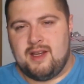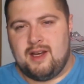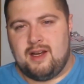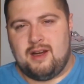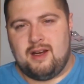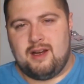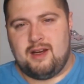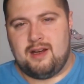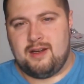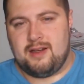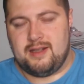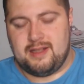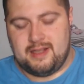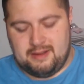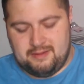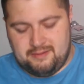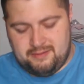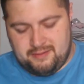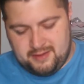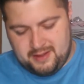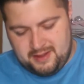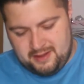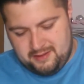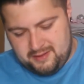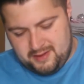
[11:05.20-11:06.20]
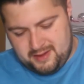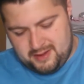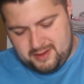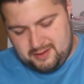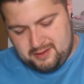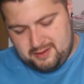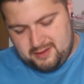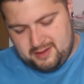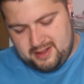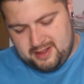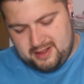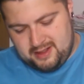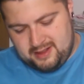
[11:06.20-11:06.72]
Oh, that flavour,
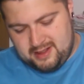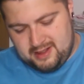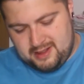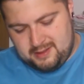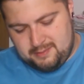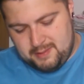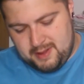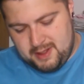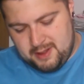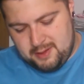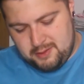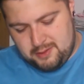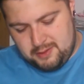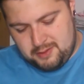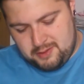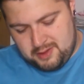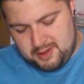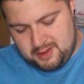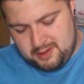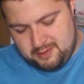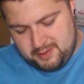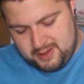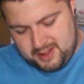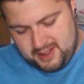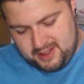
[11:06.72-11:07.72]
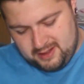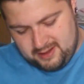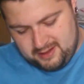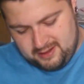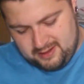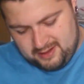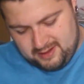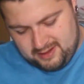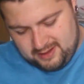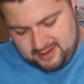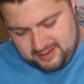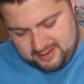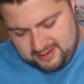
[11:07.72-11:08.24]
the smell straight away,
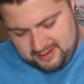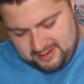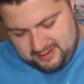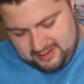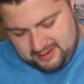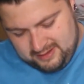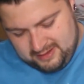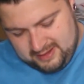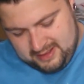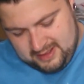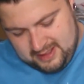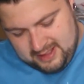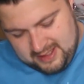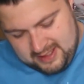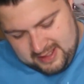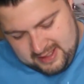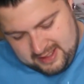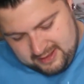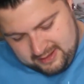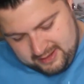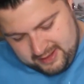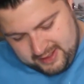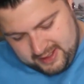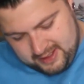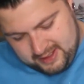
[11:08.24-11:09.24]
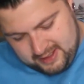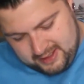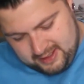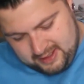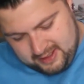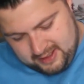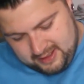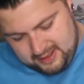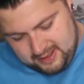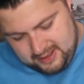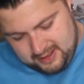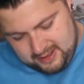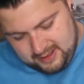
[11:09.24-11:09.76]
oh,
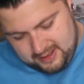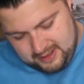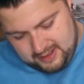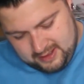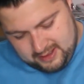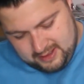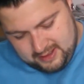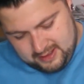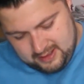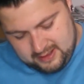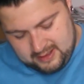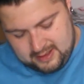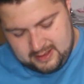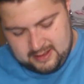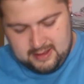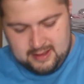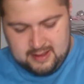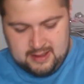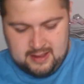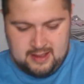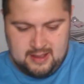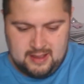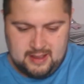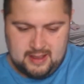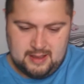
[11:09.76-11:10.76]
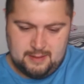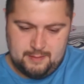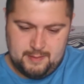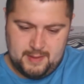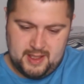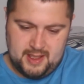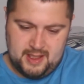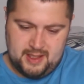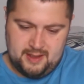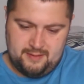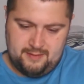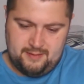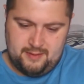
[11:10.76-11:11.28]
right. Get my
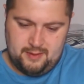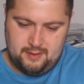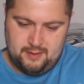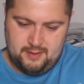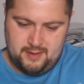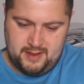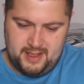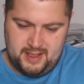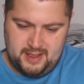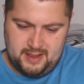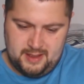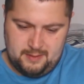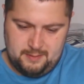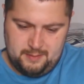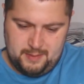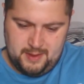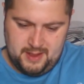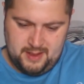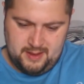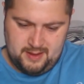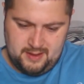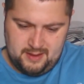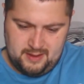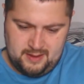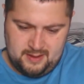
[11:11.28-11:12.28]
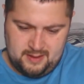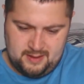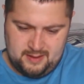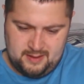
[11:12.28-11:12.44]
airflow lined up here.